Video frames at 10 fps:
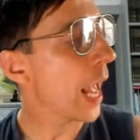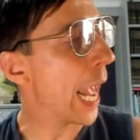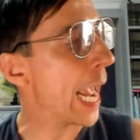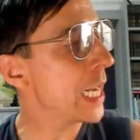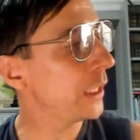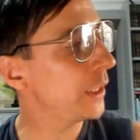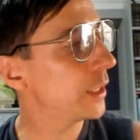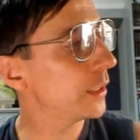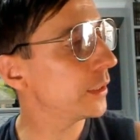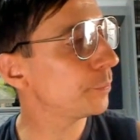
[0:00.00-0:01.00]
And
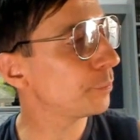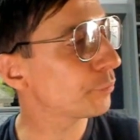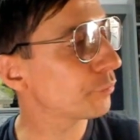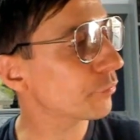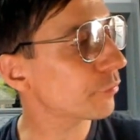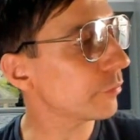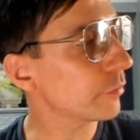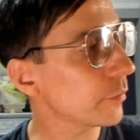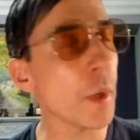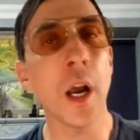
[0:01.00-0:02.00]

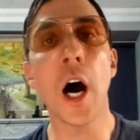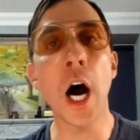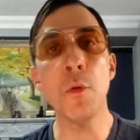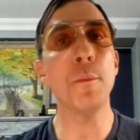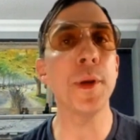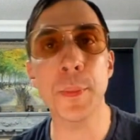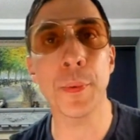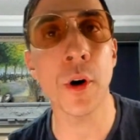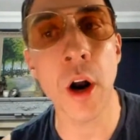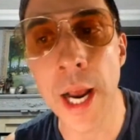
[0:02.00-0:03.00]
I wouldn't be
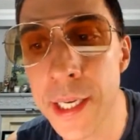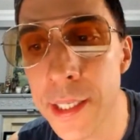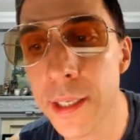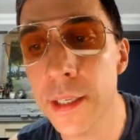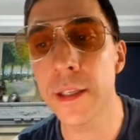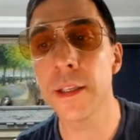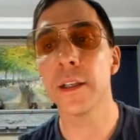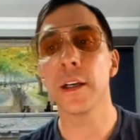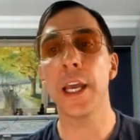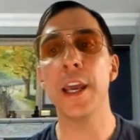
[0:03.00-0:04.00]
surprised
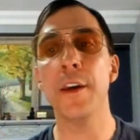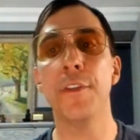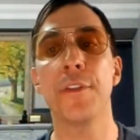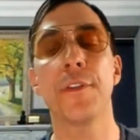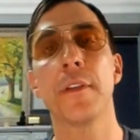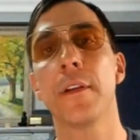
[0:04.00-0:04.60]
if